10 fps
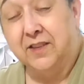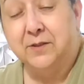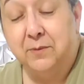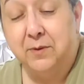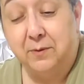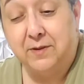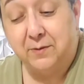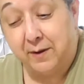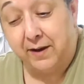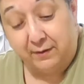this is one of the
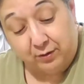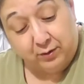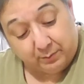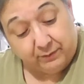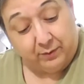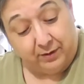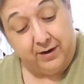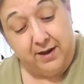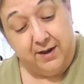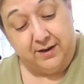reasons why I never cooked before,
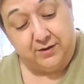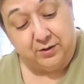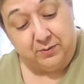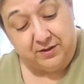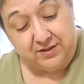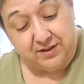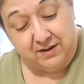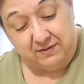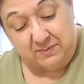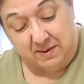because doing this
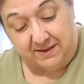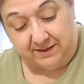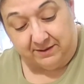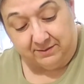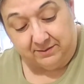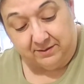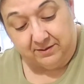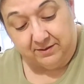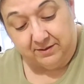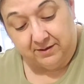stuff is messy.
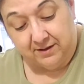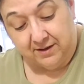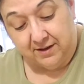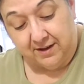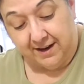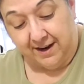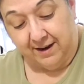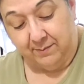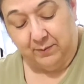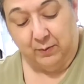And
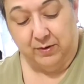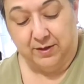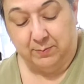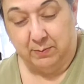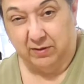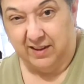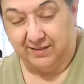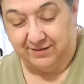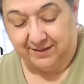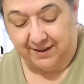I'm one of these
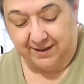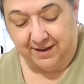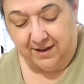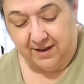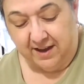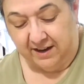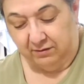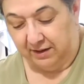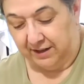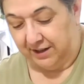people, I
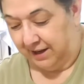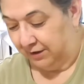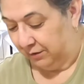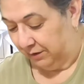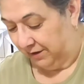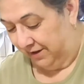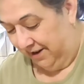don't like to get dirty.